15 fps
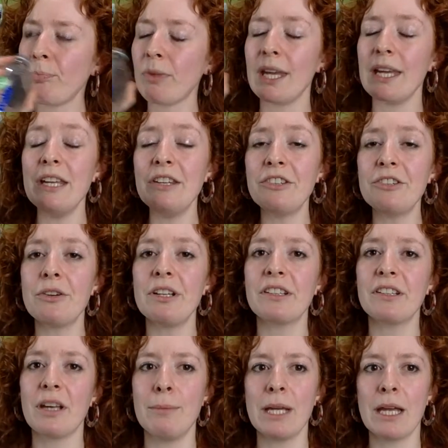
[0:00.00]
Easter is
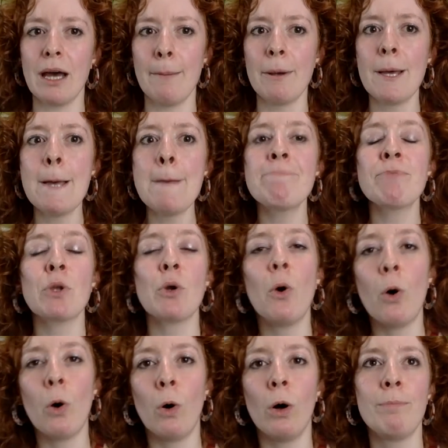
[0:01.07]
coming up.
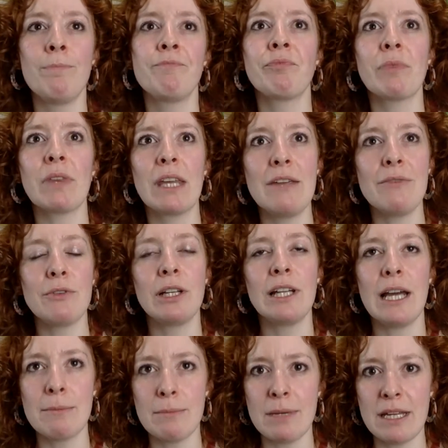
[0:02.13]
Or if you're
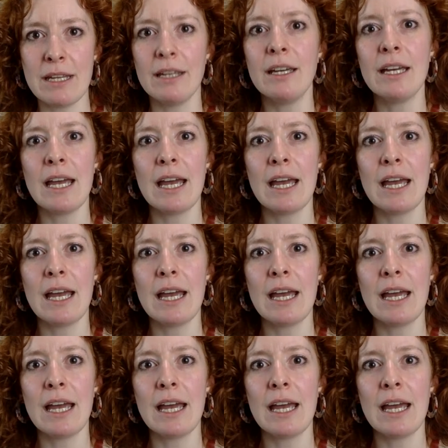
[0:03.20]
like me,